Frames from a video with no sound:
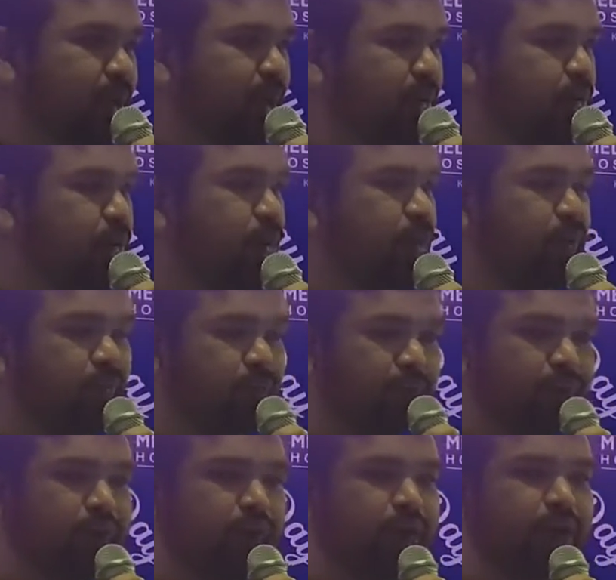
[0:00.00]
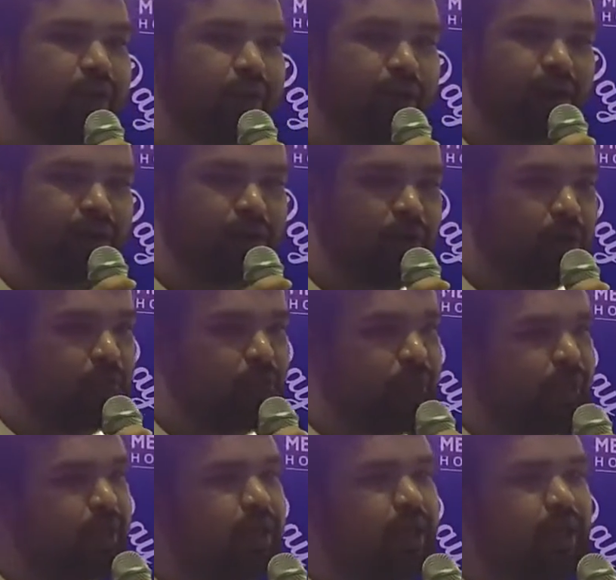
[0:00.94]
we are treating right now
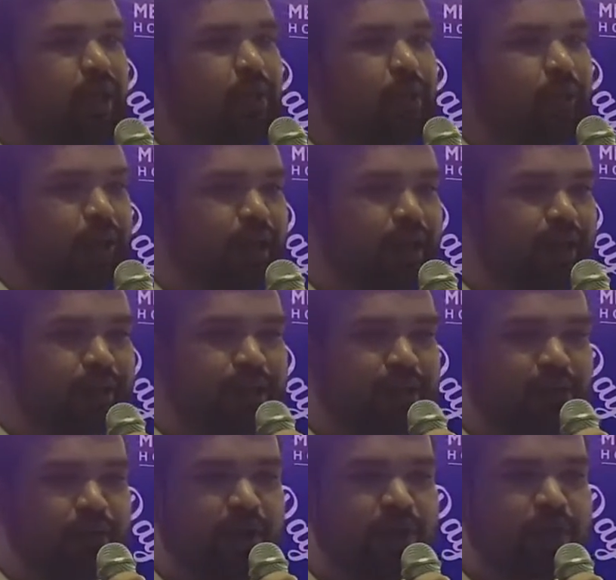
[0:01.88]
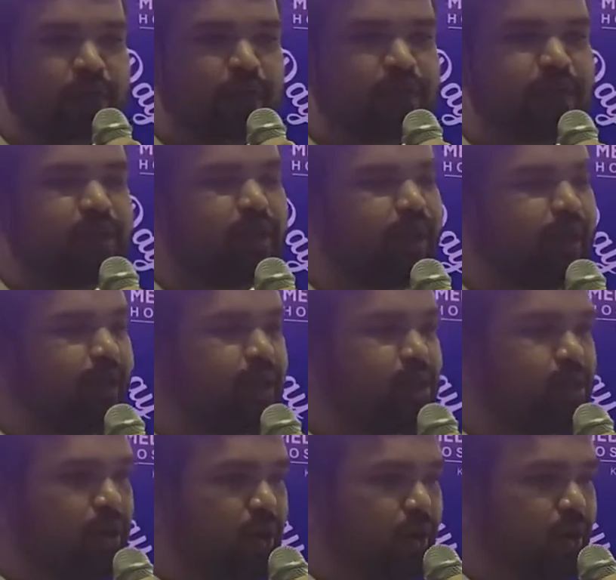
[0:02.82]
with various advancements in
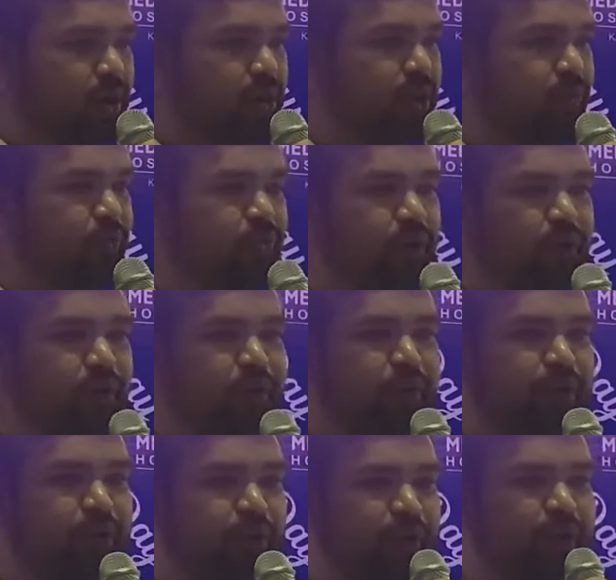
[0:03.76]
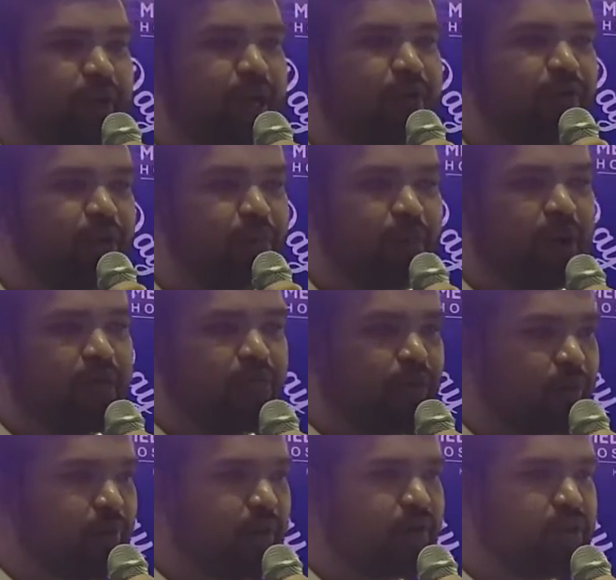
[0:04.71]
radiation oncology. We treat AV
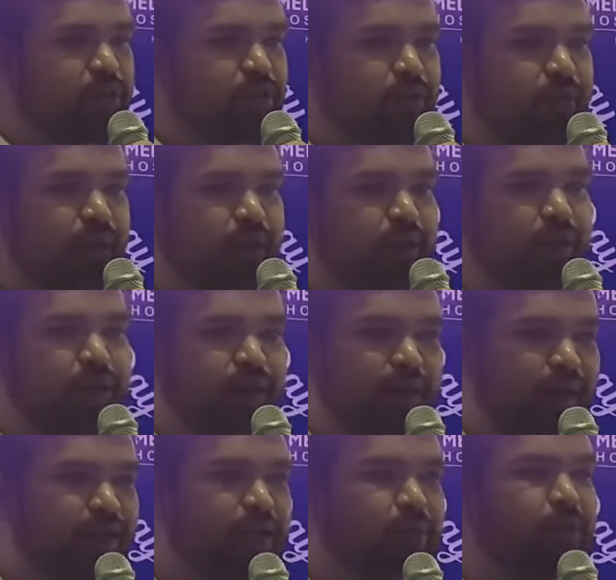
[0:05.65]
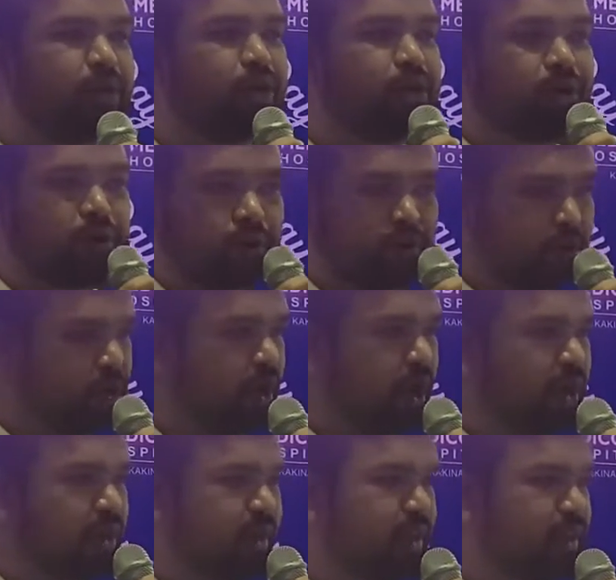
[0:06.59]
malformations, we treat trigeminal
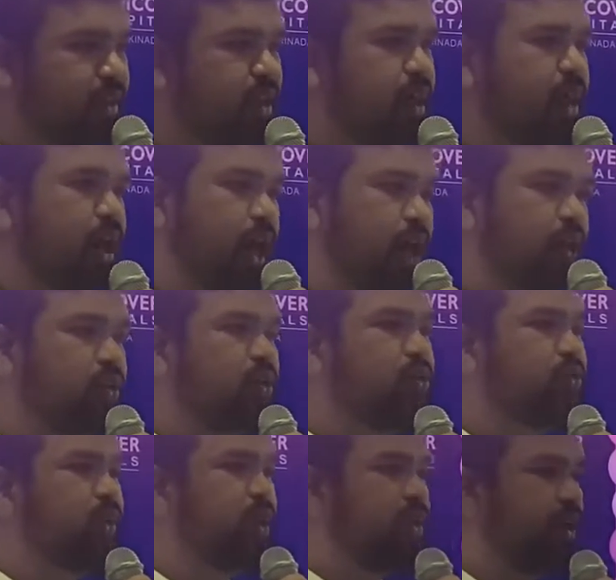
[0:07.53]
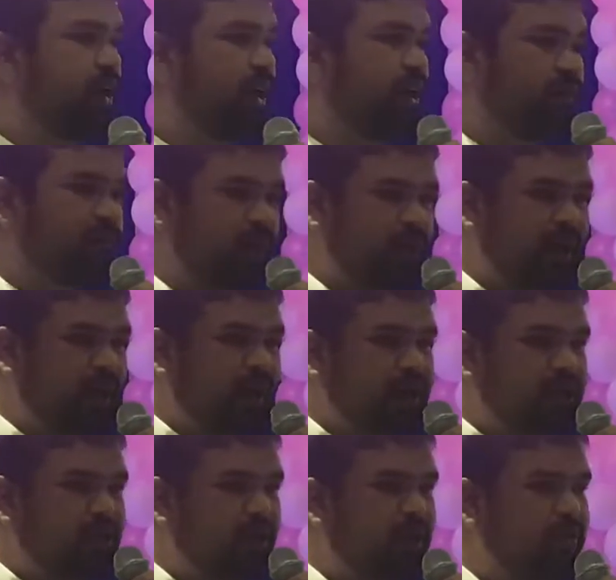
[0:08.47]
neuralgias, all those we are treating with
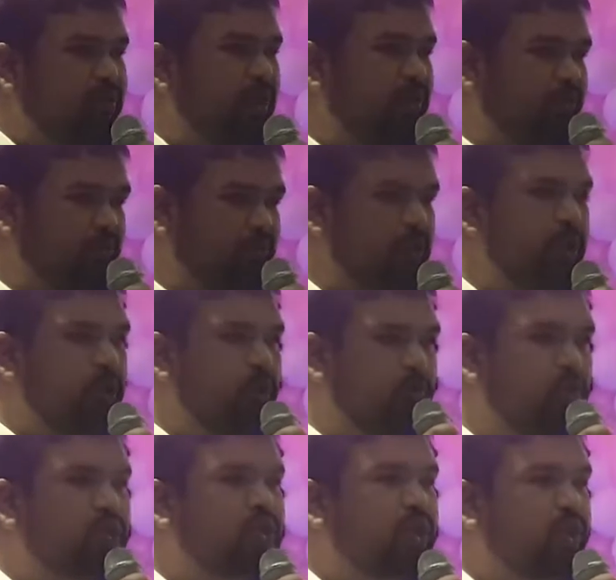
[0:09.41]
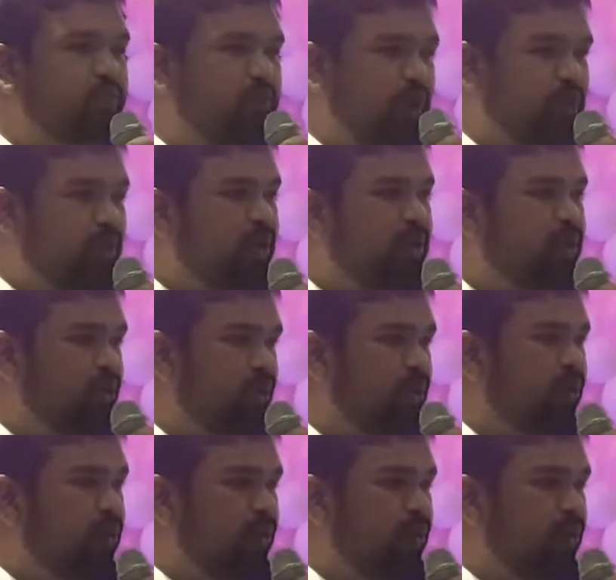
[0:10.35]
radiation oncology, but most of the people don't